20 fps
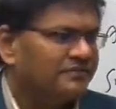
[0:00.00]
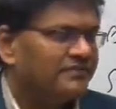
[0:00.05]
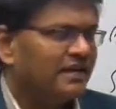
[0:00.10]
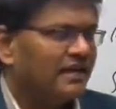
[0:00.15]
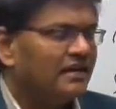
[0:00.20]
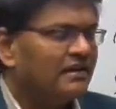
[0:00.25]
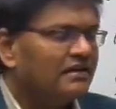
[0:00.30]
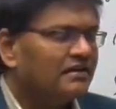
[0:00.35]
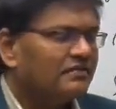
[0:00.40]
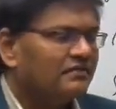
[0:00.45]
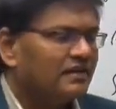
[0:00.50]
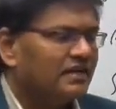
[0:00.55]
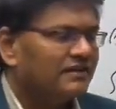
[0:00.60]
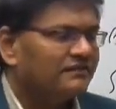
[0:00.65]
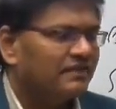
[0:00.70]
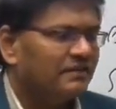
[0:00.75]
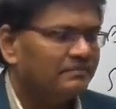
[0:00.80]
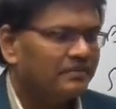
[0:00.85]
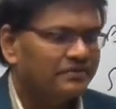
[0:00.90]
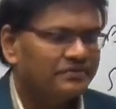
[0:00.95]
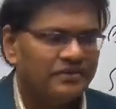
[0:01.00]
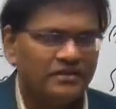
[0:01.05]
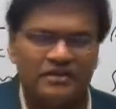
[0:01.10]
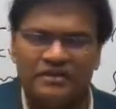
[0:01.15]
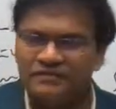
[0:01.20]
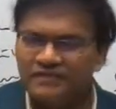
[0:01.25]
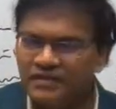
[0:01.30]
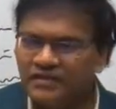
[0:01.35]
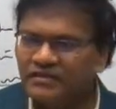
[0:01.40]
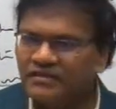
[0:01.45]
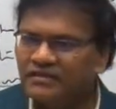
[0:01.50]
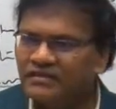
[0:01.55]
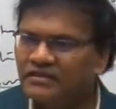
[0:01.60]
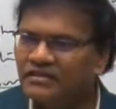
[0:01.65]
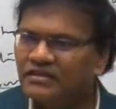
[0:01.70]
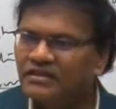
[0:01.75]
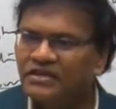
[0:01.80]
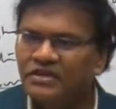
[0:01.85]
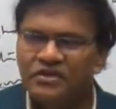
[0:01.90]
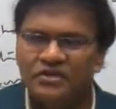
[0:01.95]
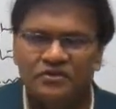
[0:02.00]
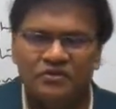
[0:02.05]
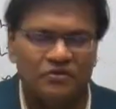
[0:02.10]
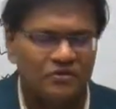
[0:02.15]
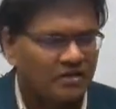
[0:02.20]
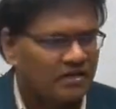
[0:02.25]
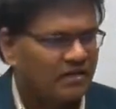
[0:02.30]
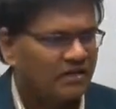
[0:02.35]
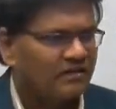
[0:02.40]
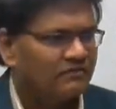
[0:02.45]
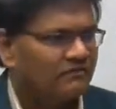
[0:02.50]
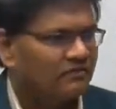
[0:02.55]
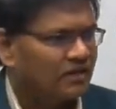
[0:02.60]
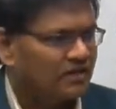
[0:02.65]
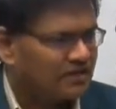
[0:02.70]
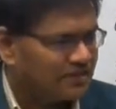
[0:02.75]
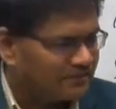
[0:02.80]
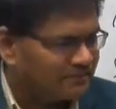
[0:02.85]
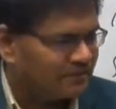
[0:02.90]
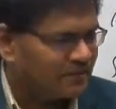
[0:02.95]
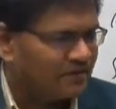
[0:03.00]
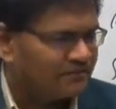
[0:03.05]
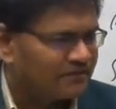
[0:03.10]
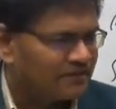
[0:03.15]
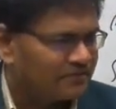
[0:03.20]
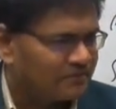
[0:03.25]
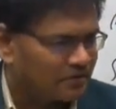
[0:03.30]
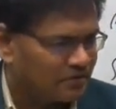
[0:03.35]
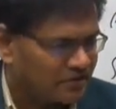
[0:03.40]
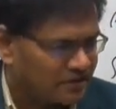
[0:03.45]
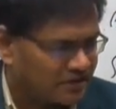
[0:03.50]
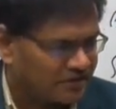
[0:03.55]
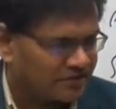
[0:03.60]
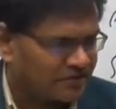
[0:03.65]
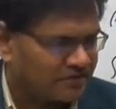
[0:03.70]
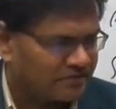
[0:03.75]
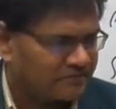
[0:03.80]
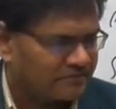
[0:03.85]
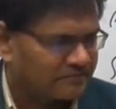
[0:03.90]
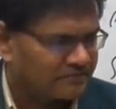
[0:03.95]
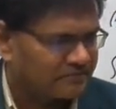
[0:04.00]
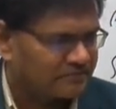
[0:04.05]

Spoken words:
less than 25% of the total volume of the project.